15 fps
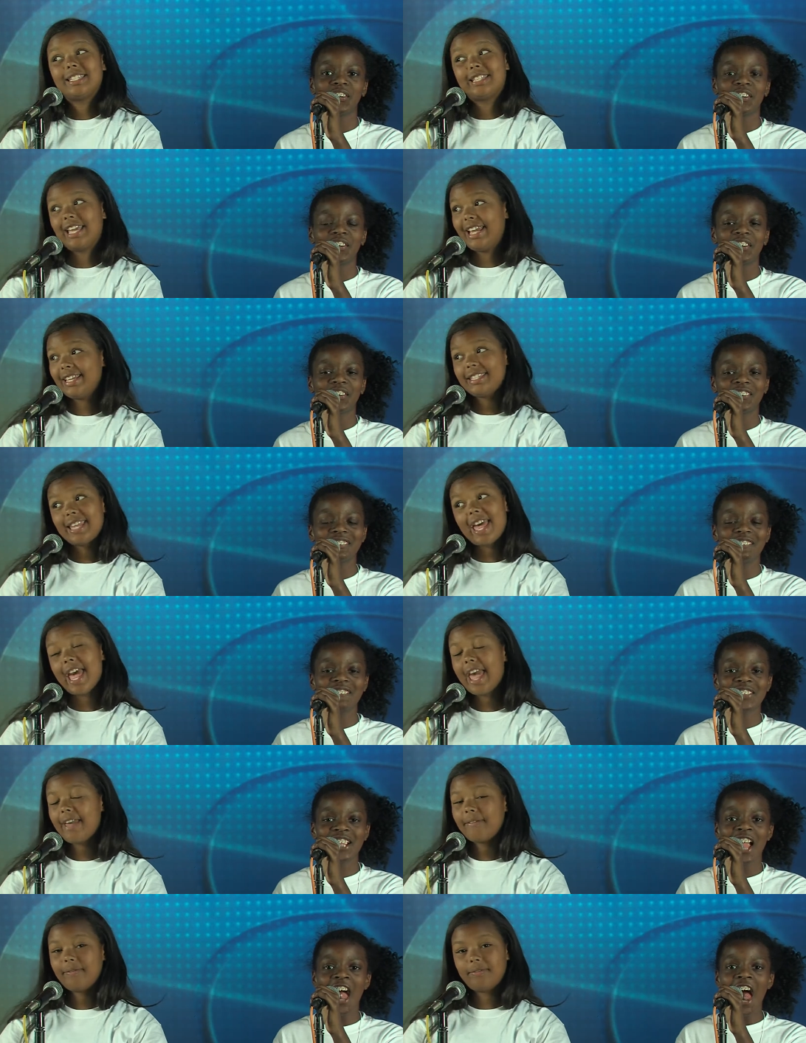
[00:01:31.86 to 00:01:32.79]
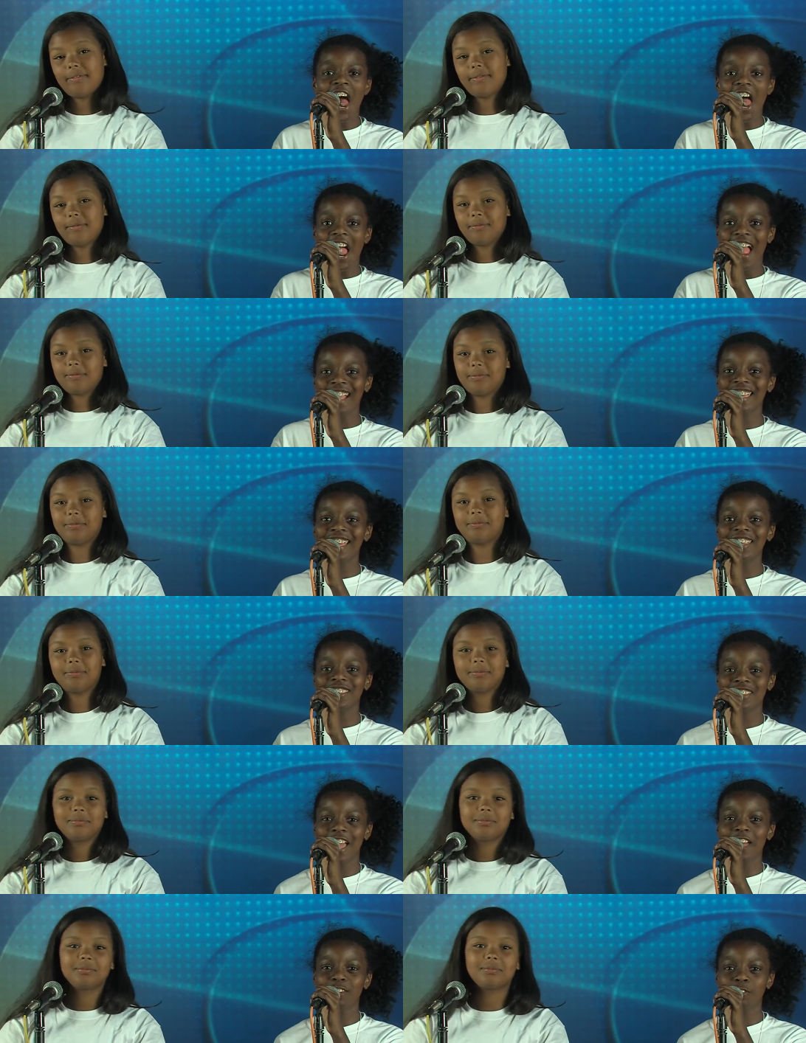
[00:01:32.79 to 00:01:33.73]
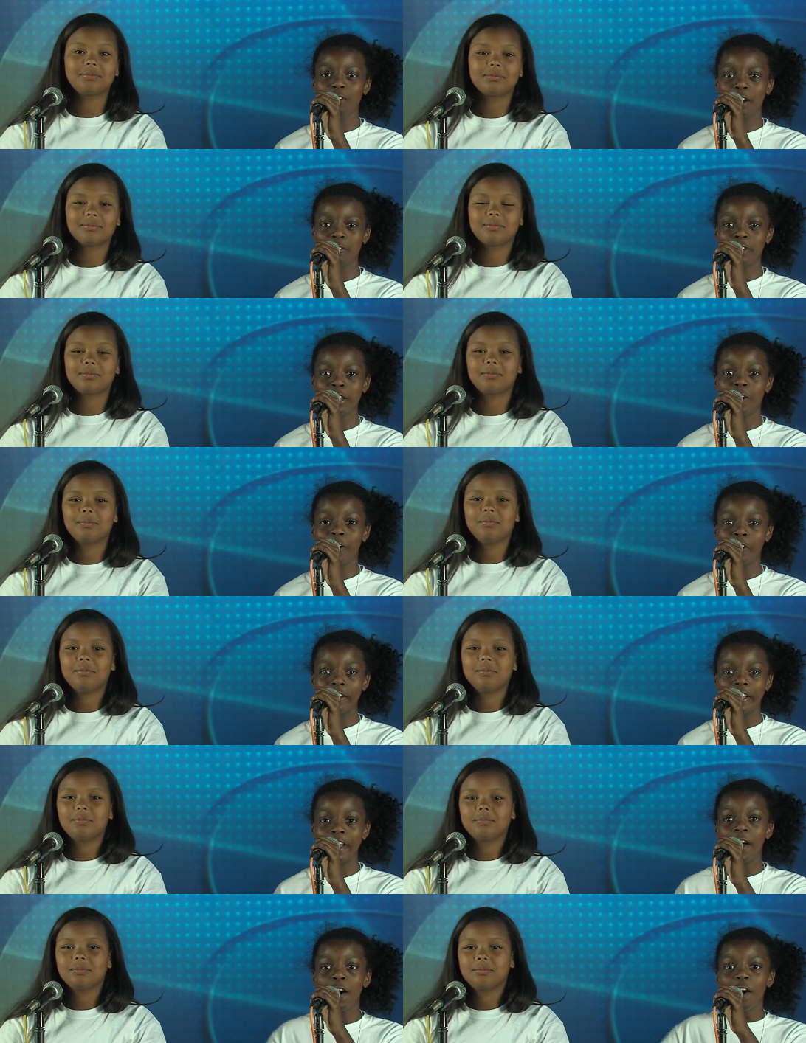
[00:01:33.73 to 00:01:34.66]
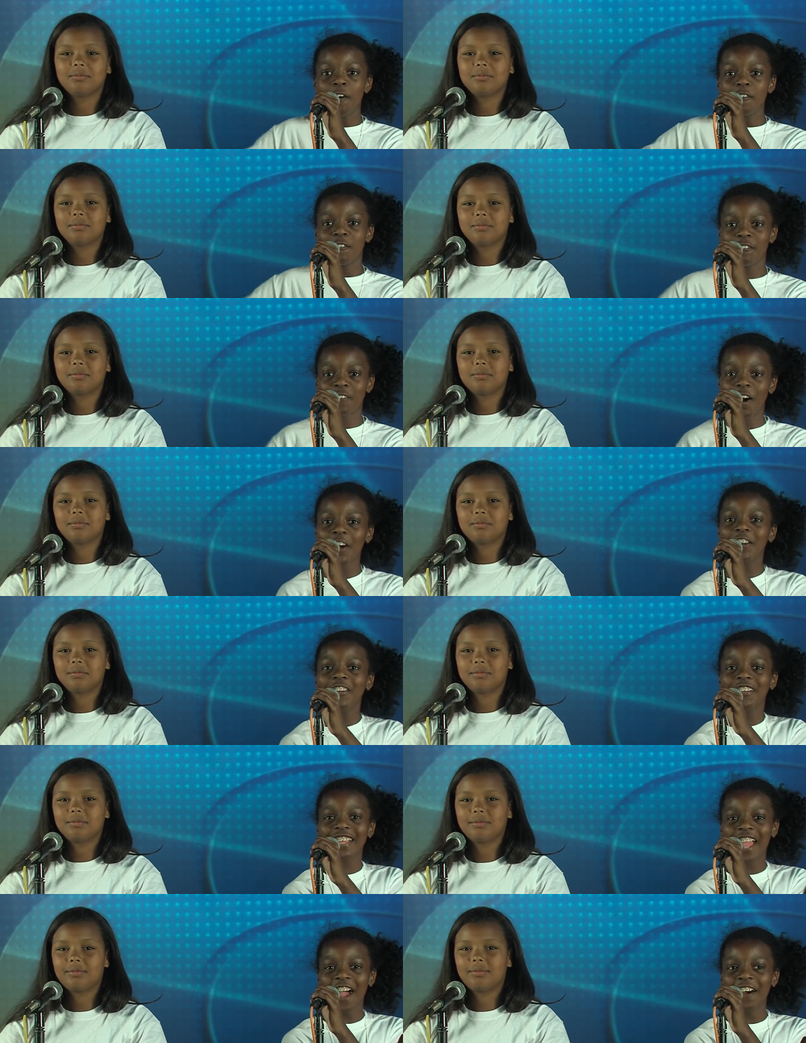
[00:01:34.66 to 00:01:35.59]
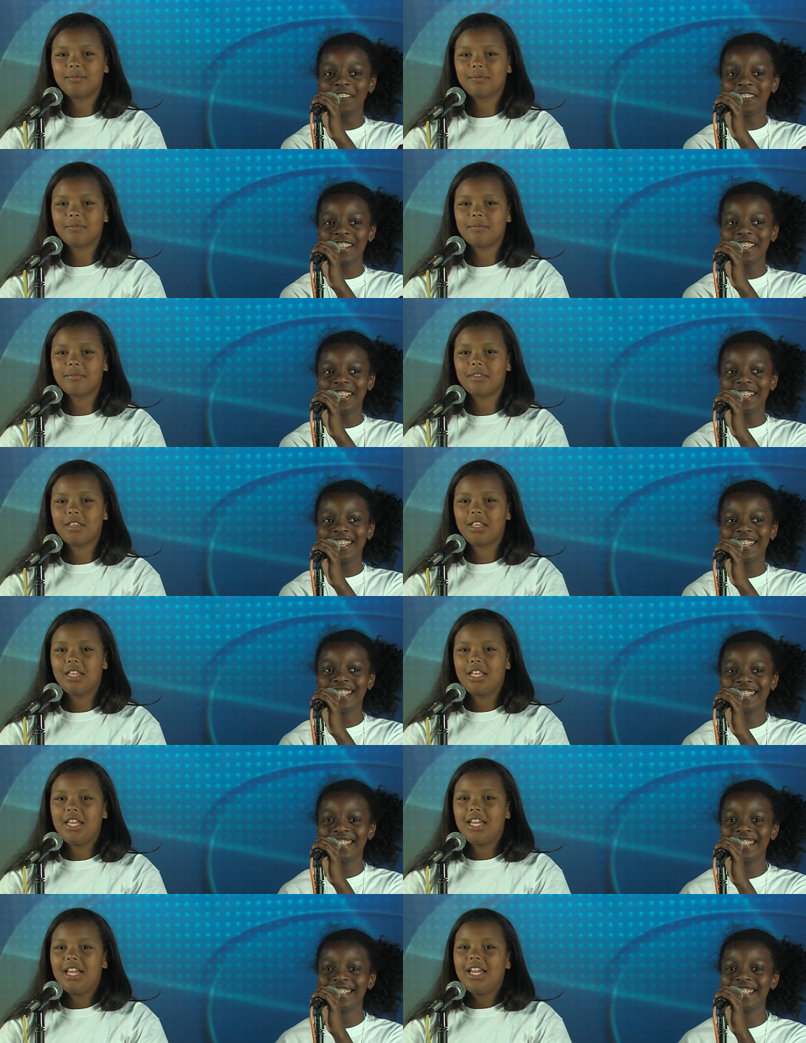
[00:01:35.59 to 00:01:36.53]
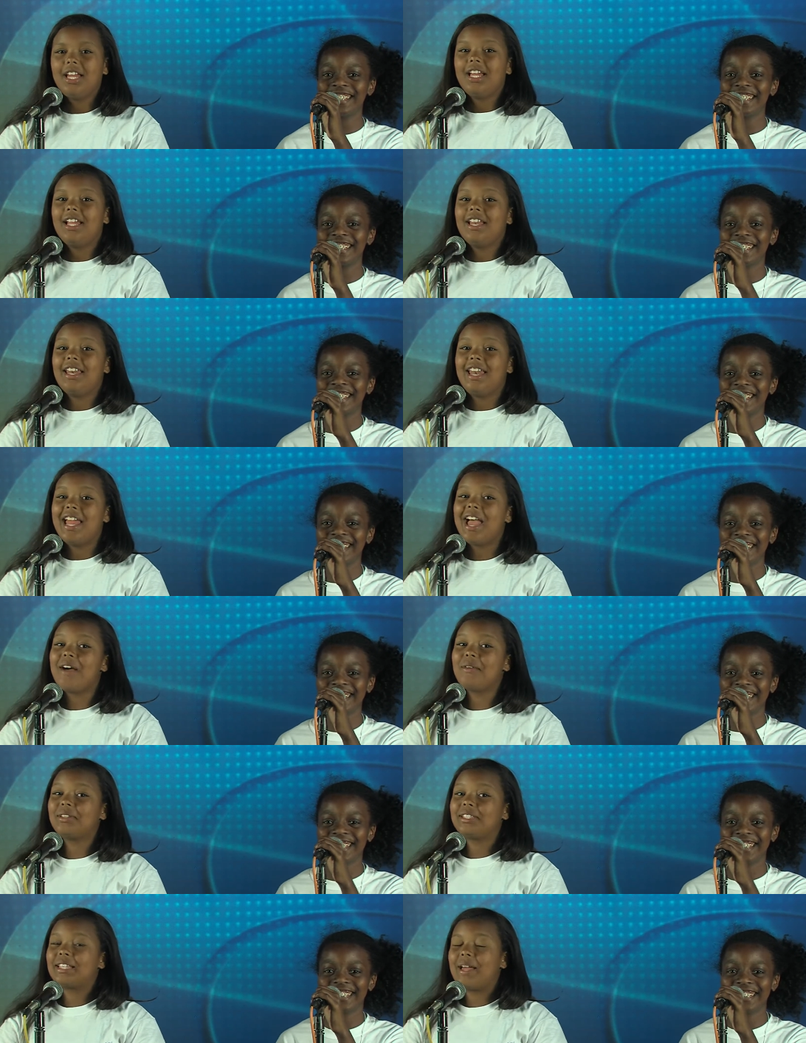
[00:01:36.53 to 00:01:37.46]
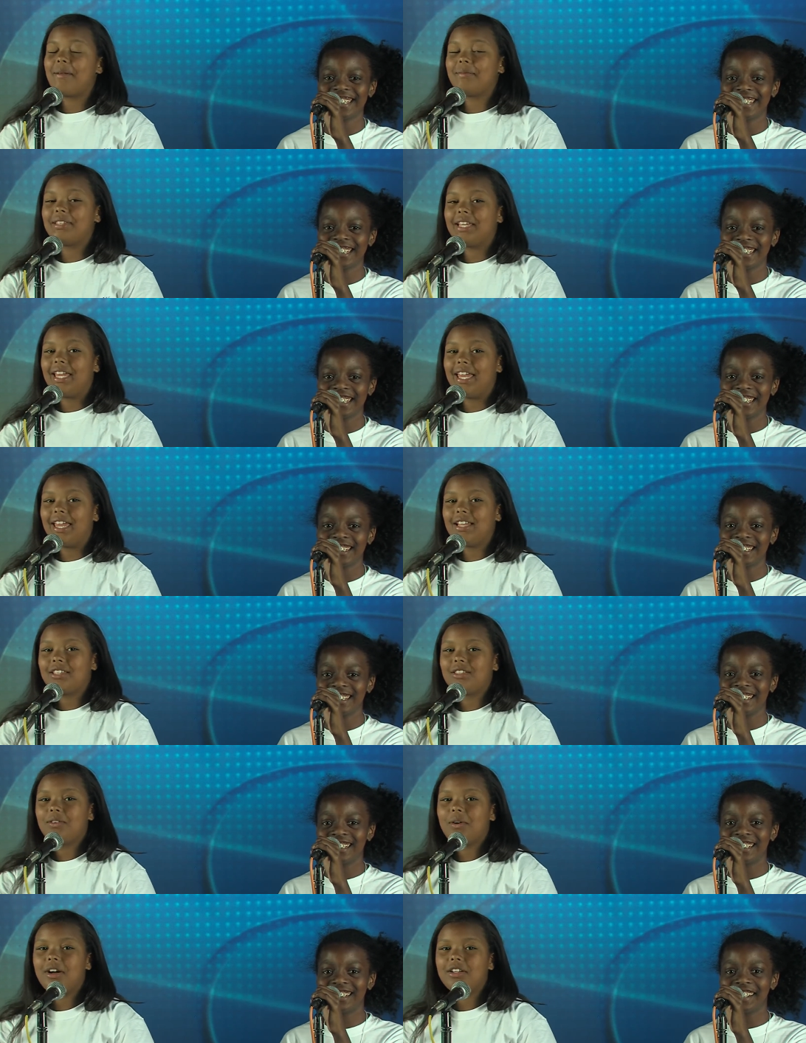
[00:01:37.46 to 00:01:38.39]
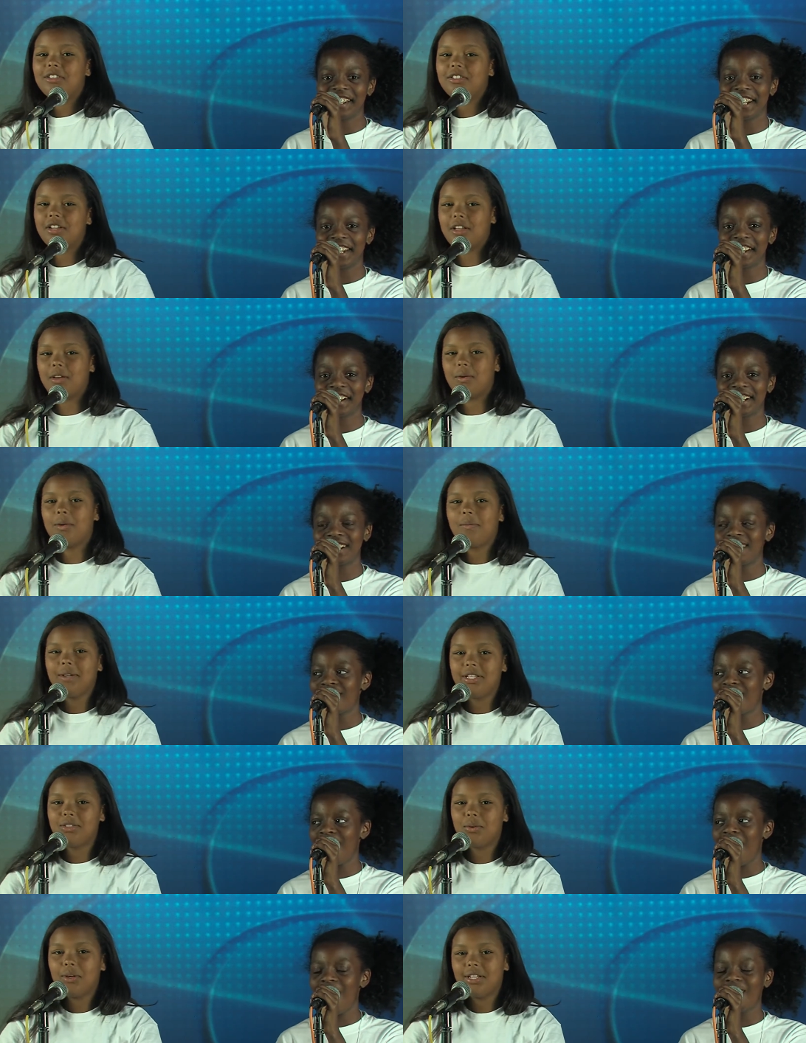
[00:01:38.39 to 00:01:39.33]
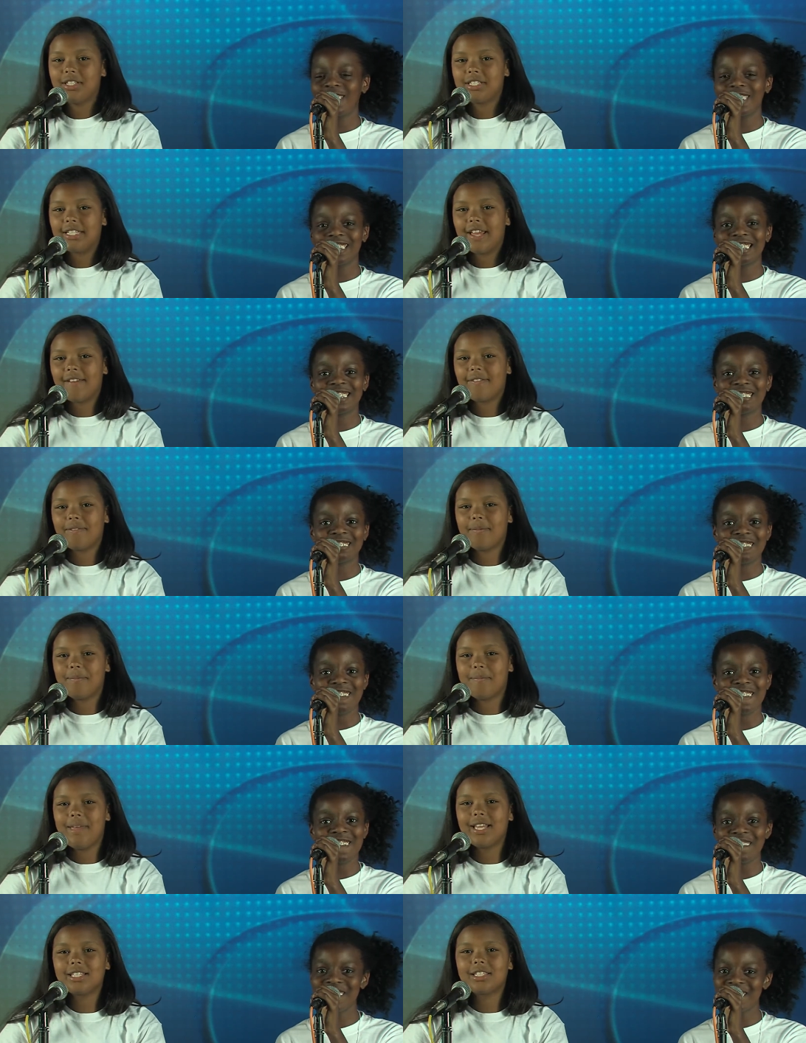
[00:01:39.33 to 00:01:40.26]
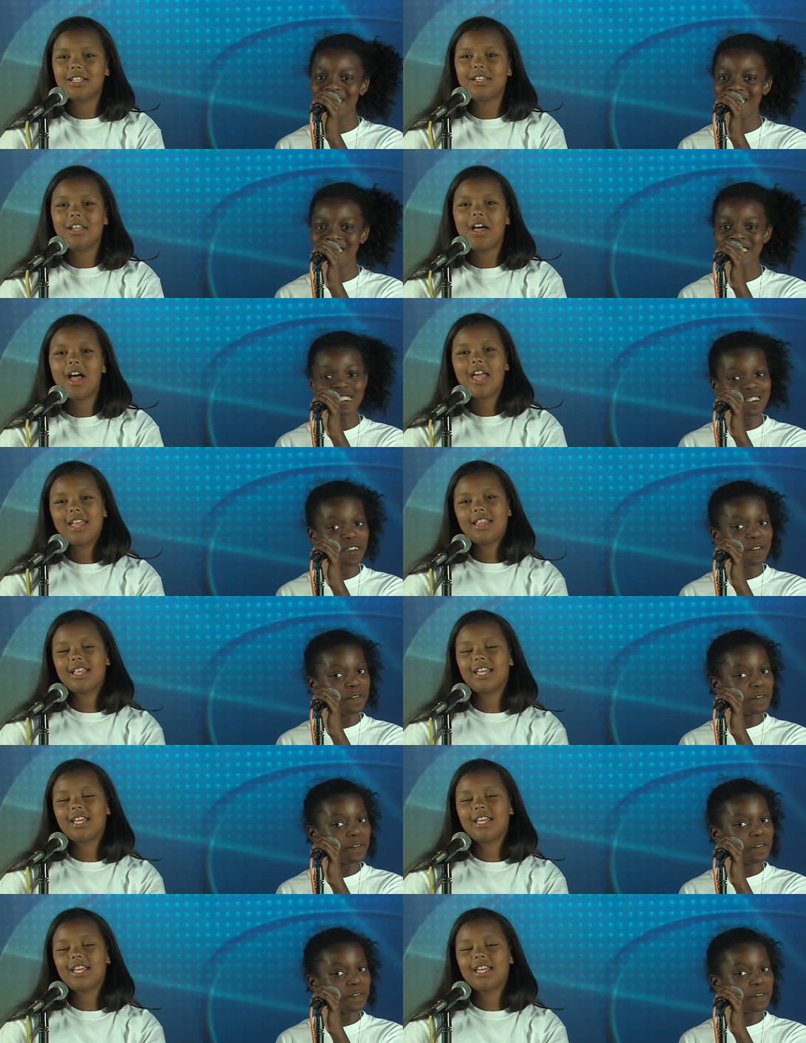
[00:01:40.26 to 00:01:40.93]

Speaker 1: Stay safe. I guess that's why we call it
Speaker 2: Fart County. Now it's time to get to our show. We join Chef Mix-a-Lot